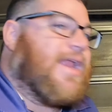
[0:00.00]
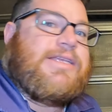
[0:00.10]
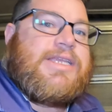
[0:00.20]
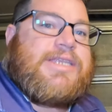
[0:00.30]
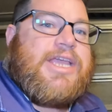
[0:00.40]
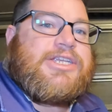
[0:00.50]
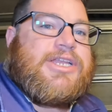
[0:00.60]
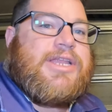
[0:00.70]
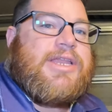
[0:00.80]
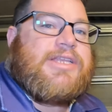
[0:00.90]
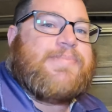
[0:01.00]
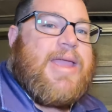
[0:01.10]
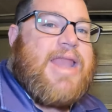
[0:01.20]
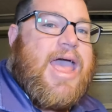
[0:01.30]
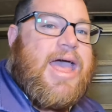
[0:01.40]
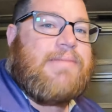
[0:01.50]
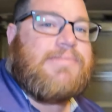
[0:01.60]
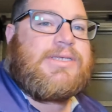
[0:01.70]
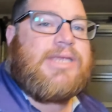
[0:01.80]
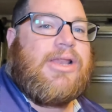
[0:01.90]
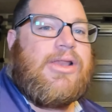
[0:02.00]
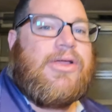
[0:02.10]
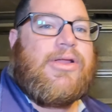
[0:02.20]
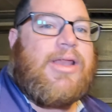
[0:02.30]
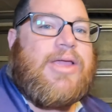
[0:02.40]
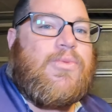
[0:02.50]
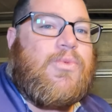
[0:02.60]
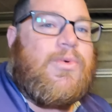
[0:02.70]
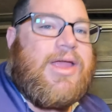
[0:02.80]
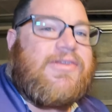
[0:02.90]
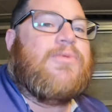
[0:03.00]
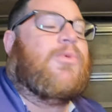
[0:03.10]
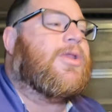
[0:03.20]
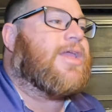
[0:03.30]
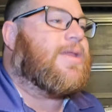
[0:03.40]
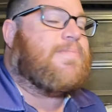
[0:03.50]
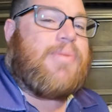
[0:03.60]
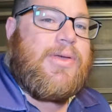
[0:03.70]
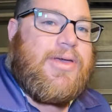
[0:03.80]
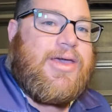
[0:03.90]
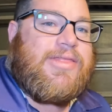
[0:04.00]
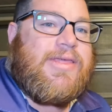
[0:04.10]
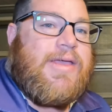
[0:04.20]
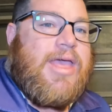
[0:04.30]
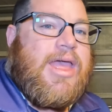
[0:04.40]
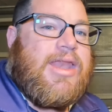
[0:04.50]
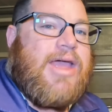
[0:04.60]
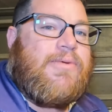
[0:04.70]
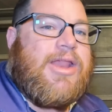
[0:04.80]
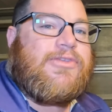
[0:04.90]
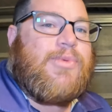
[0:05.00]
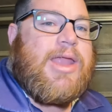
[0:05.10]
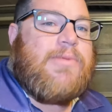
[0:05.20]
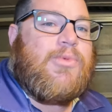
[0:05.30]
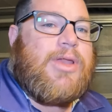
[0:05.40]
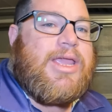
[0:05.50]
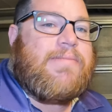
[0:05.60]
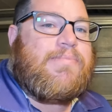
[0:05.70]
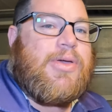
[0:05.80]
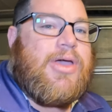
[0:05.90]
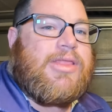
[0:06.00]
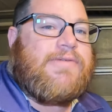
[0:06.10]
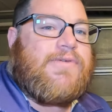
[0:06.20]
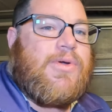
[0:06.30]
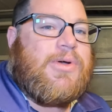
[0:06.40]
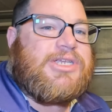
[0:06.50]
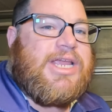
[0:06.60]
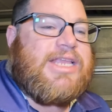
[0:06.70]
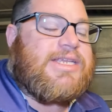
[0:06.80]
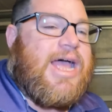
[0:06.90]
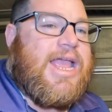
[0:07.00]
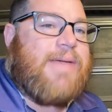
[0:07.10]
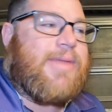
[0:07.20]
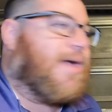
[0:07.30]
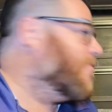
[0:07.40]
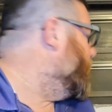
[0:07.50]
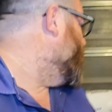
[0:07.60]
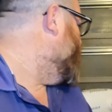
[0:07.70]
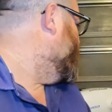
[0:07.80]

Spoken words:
Angler's Addiction, and it's been absolutely wet and woolly in Perth. Now when it's wet and woolly in Perth, of course you start coming up with